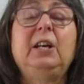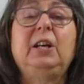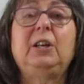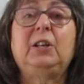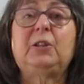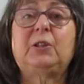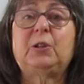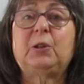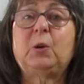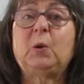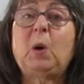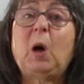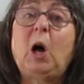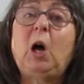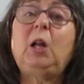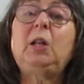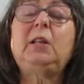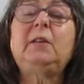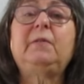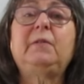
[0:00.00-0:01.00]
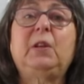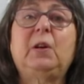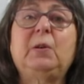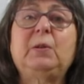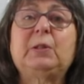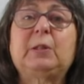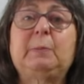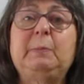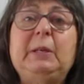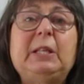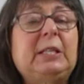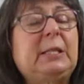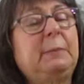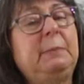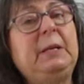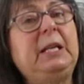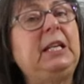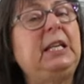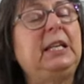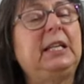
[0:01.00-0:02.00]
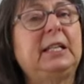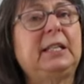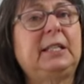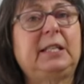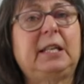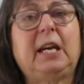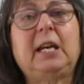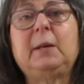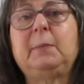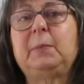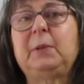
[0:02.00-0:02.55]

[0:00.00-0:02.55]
So all of those mixed media type